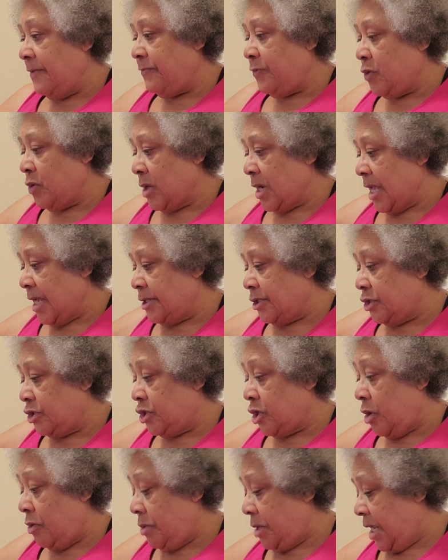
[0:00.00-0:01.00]
if you're led to
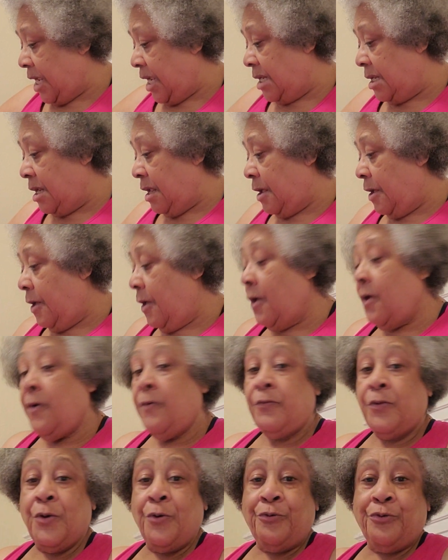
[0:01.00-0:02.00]
donate,
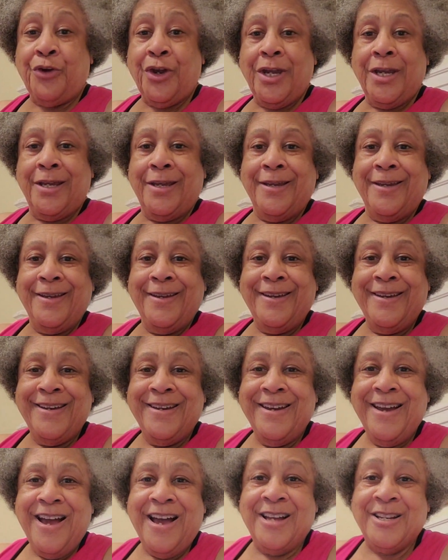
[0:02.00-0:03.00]
feel free.
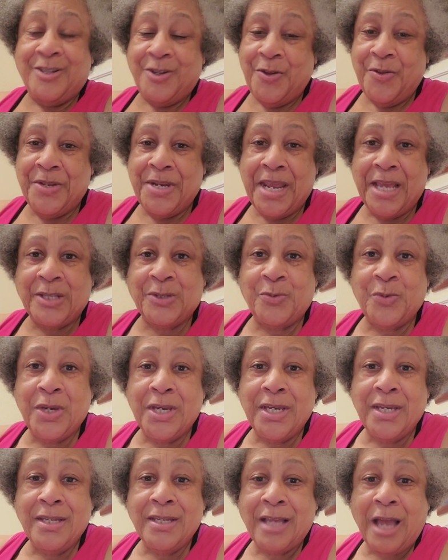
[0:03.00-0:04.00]
Until the next
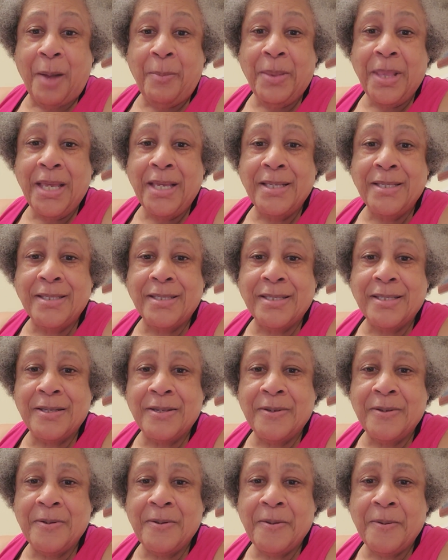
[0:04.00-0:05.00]
read, God bless.